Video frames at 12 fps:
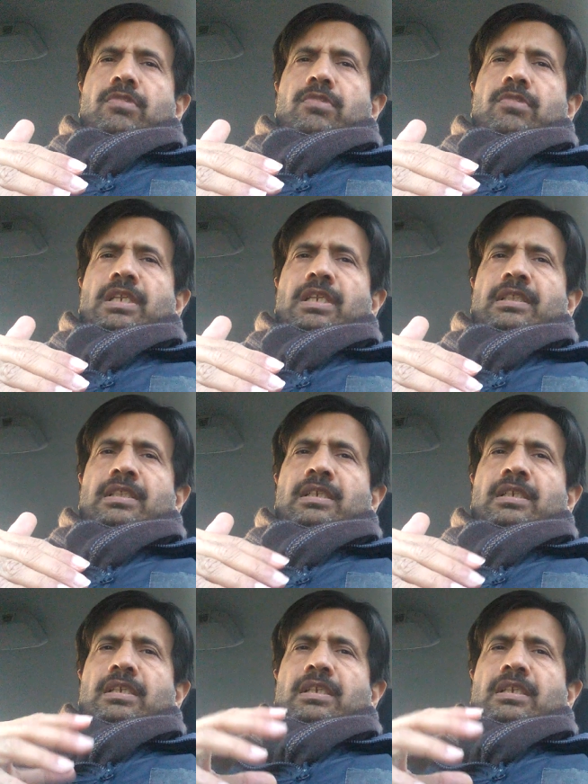uh, like the
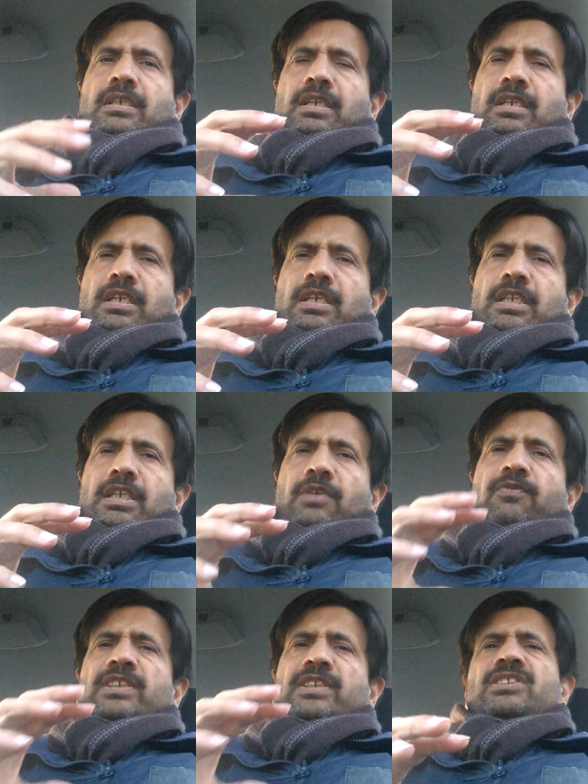the
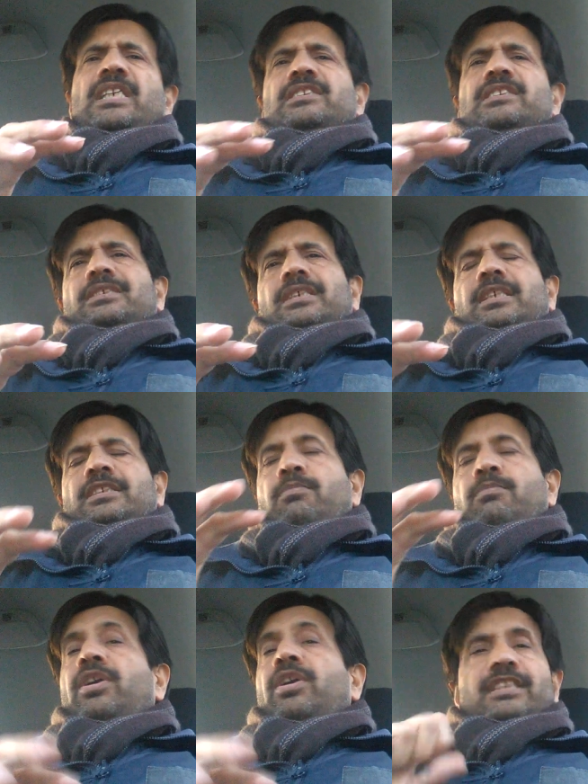first test is the
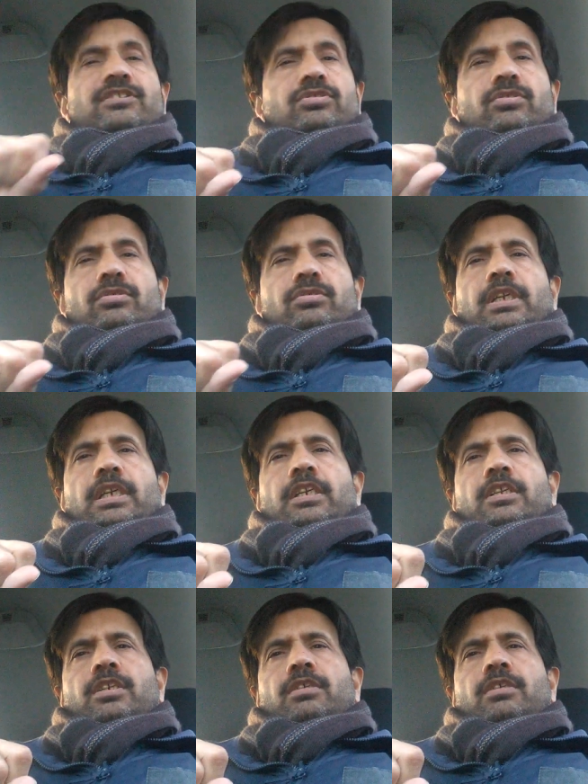blood test, you know,
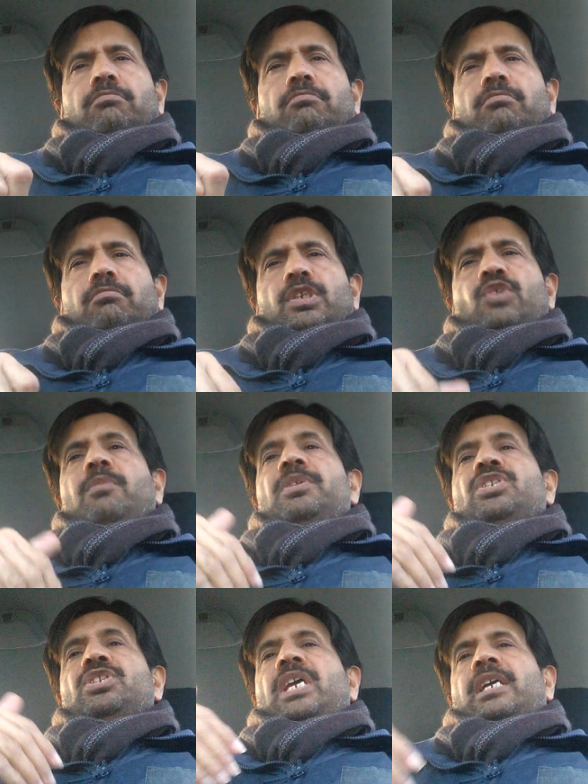and uh, you will
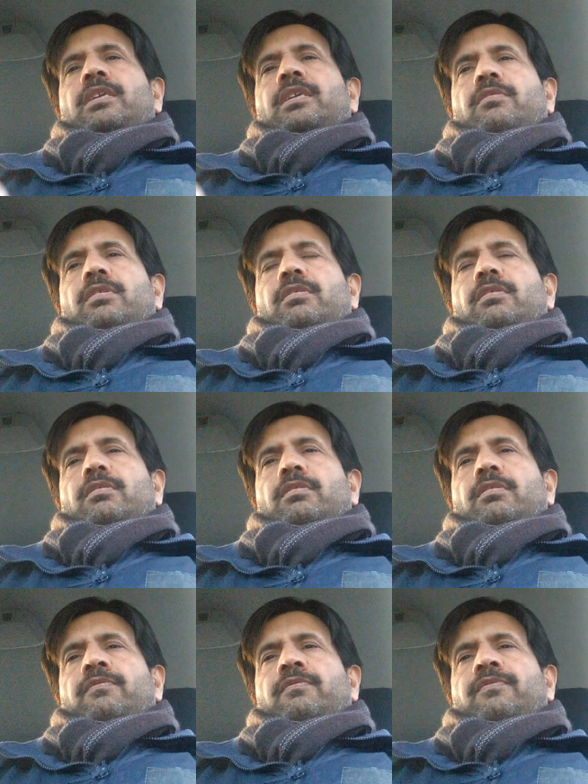be checked
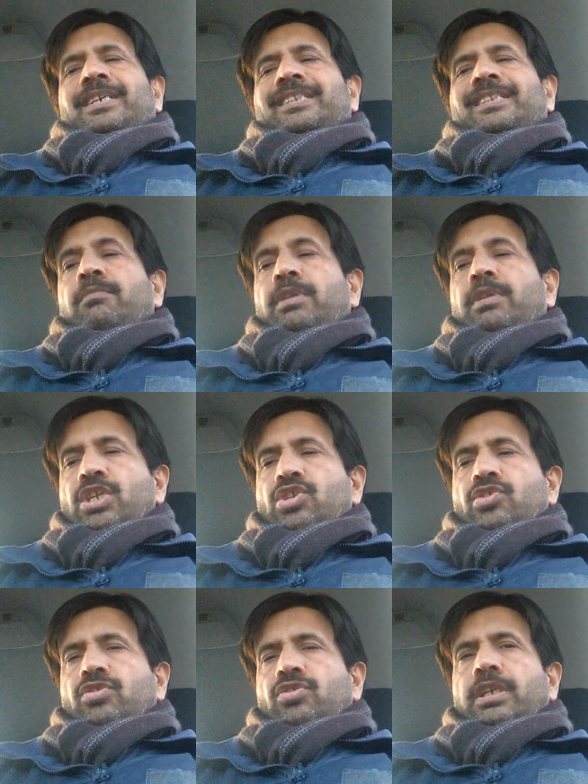uh, for the
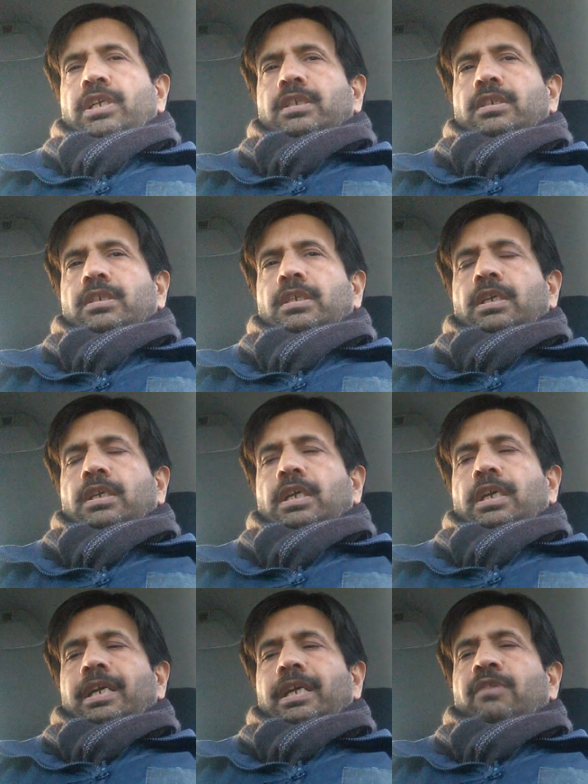complications like uh,
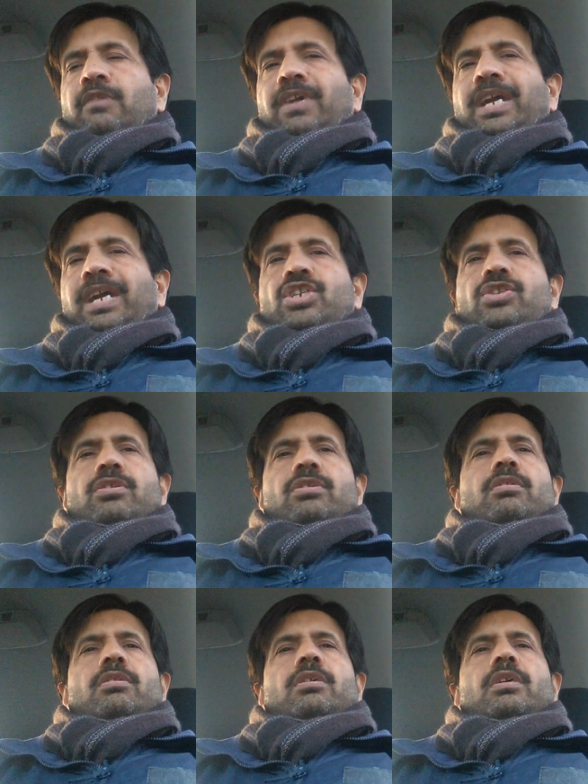
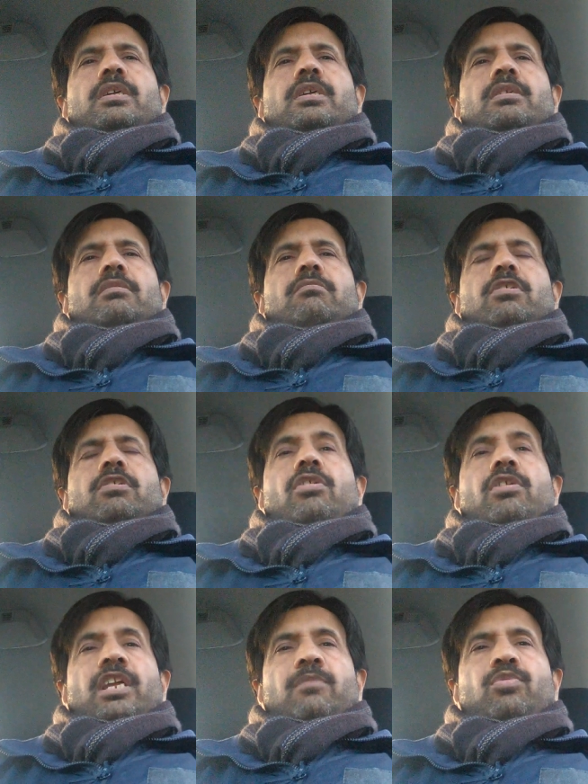infection or
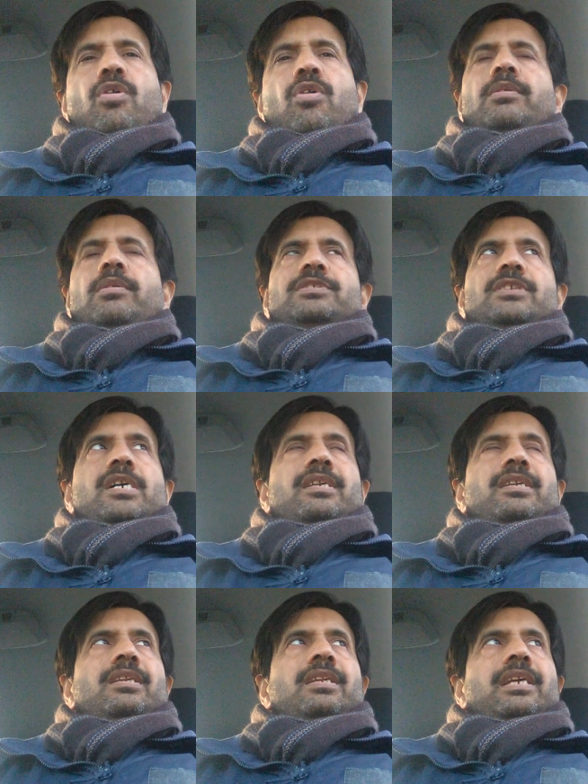clotting problems or
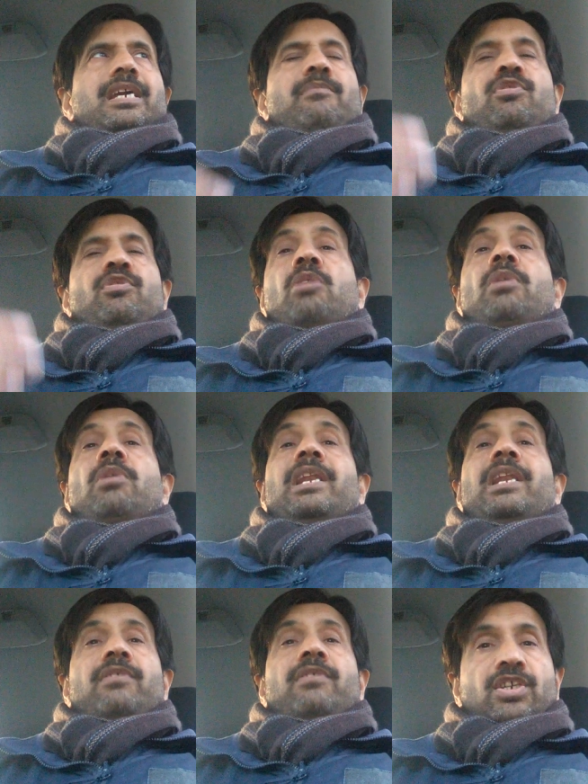like abnormal
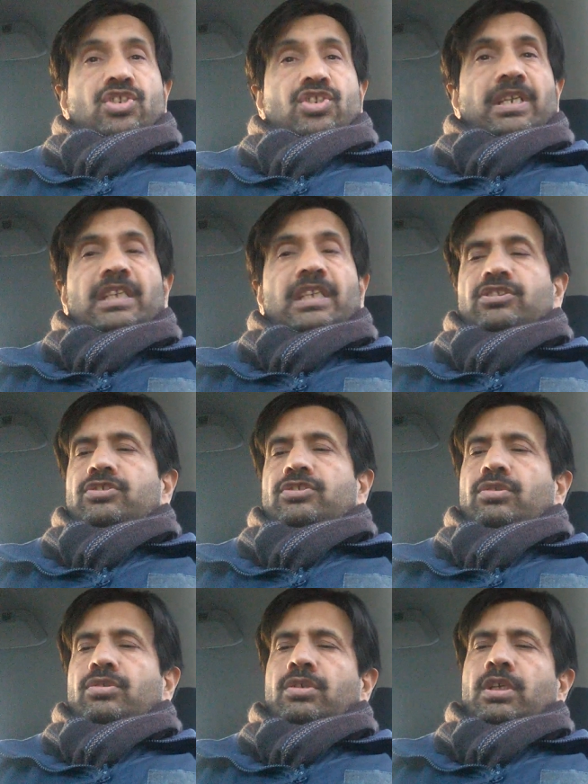liver function tests, you
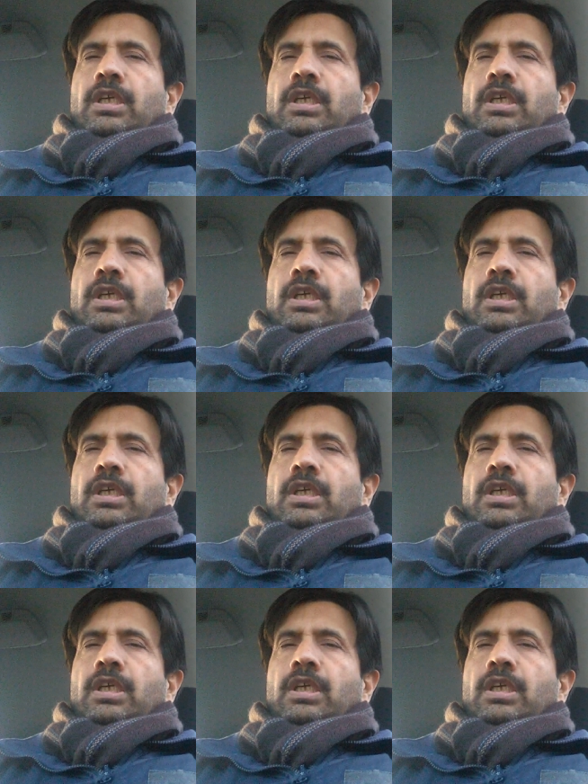know,